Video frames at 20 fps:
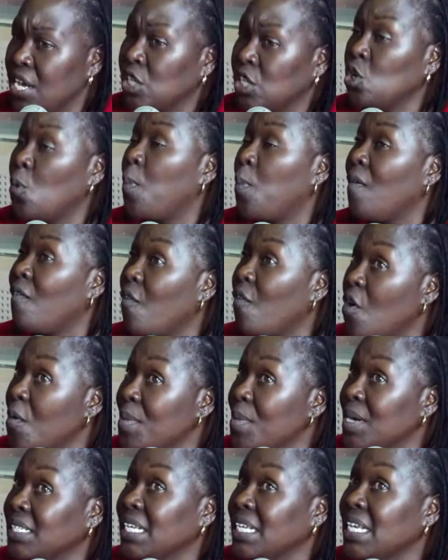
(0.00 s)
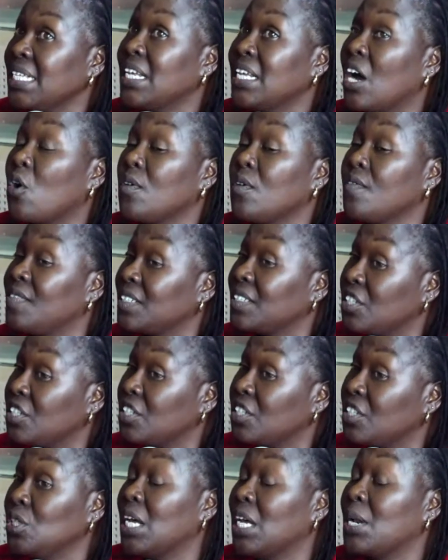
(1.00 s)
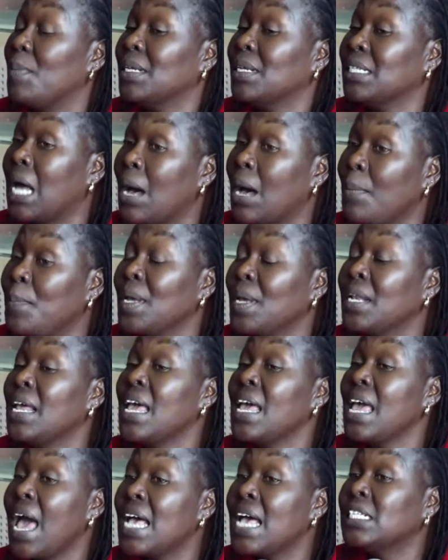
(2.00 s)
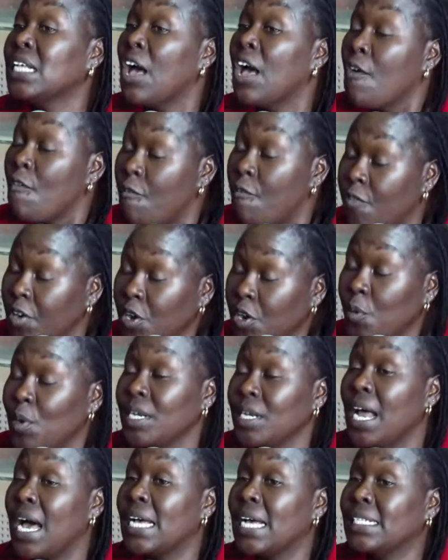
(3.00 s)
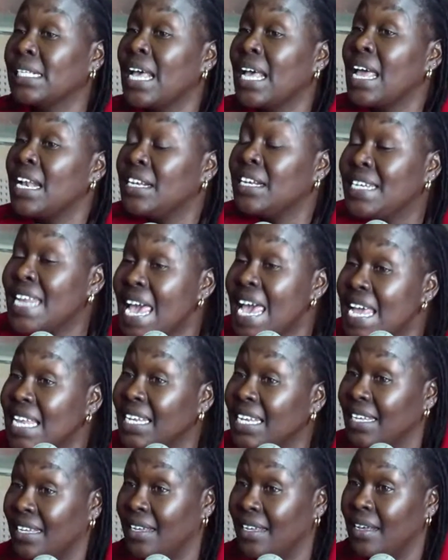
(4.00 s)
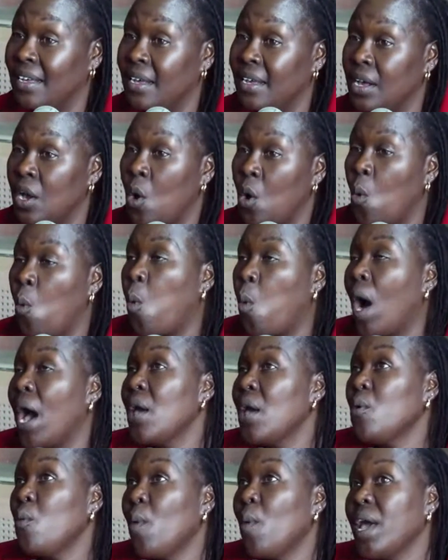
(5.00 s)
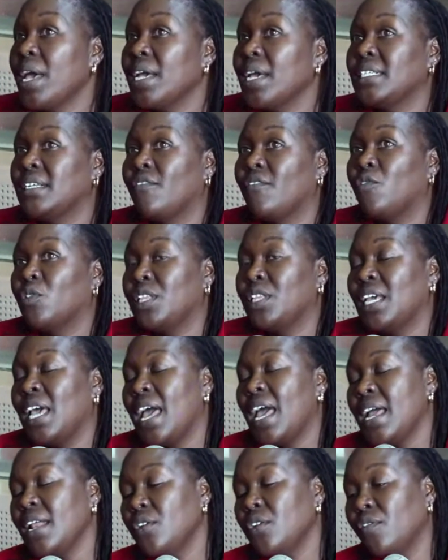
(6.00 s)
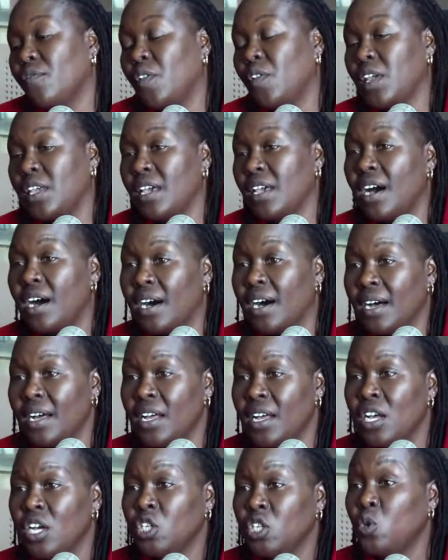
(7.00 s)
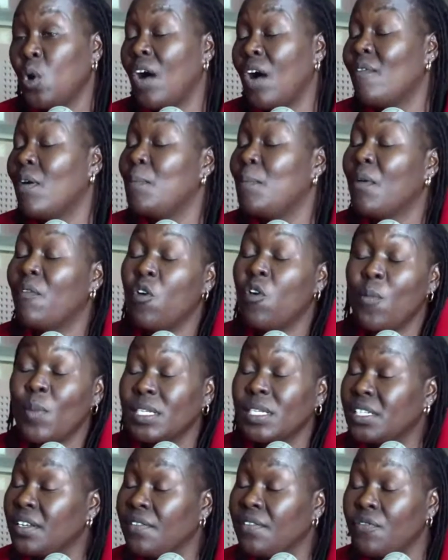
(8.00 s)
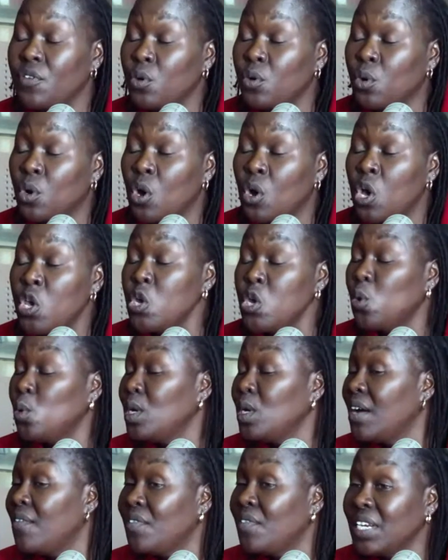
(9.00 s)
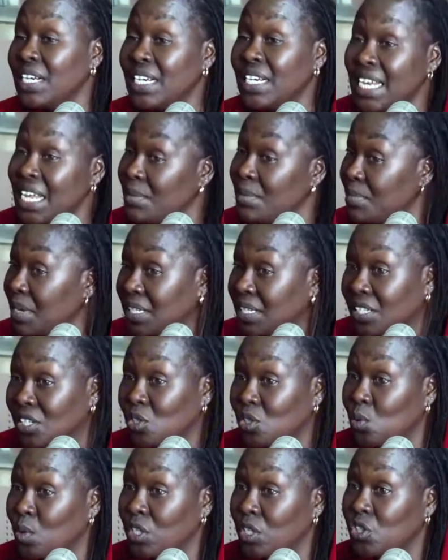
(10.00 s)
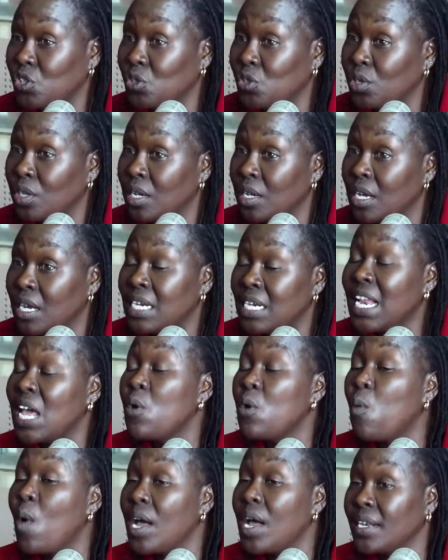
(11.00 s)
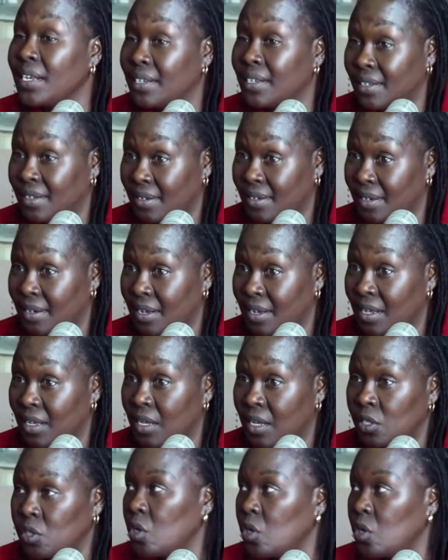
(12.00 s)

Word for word: So performance is a conversation that must happen as frequent as daily. Yes. Why wait for the end of the year to have a performance review? You would have redeemed a situation mm. day one. True.